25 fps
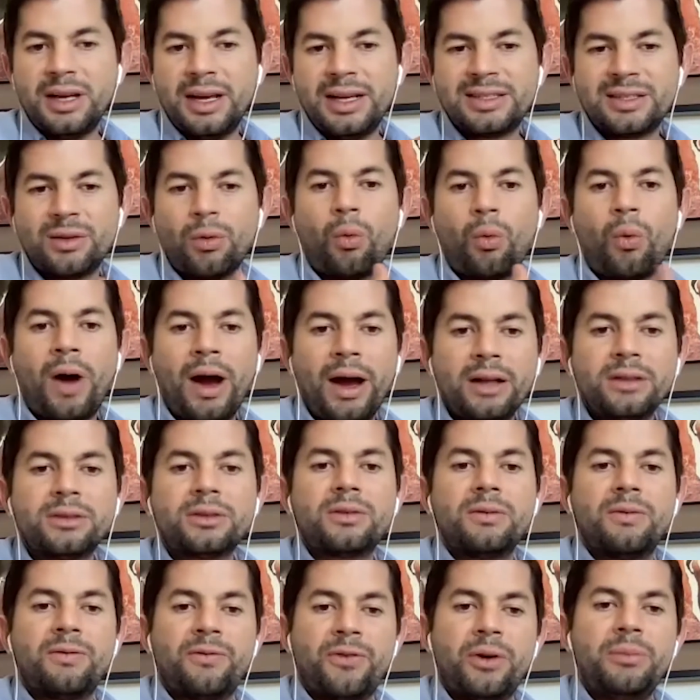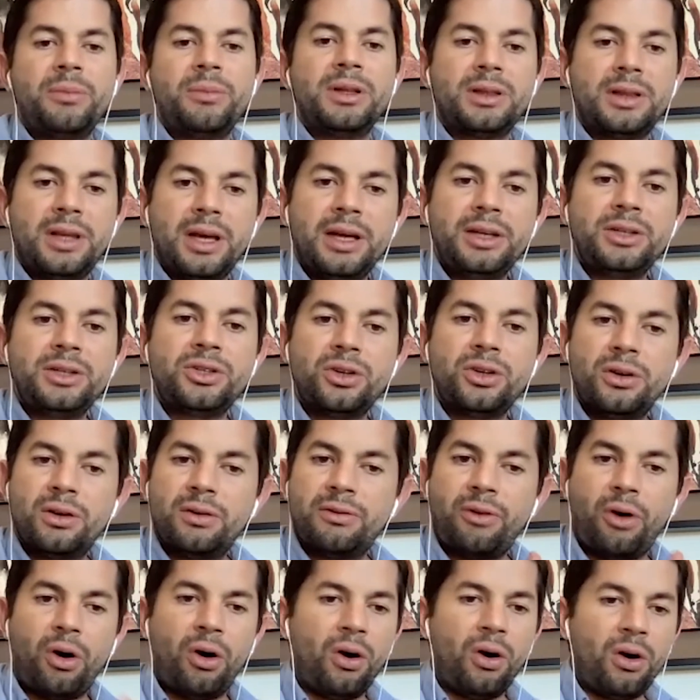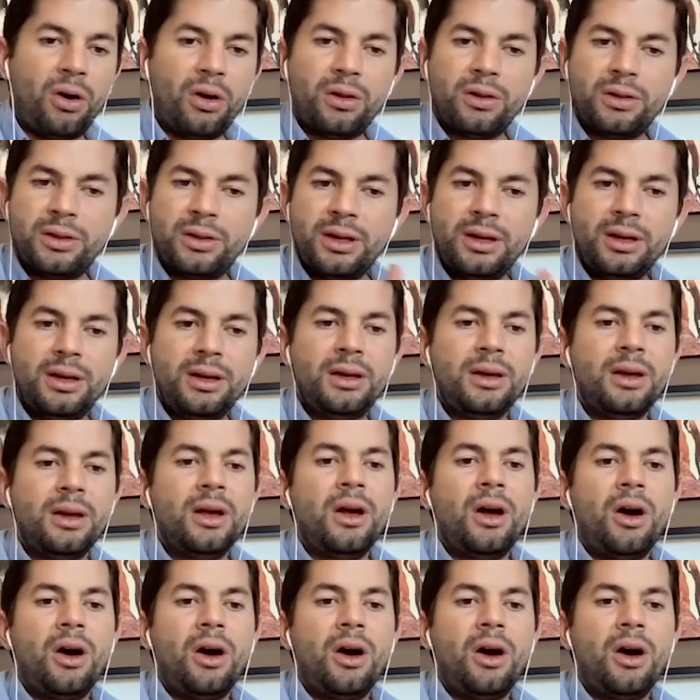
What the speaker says: a wild fermentation of all the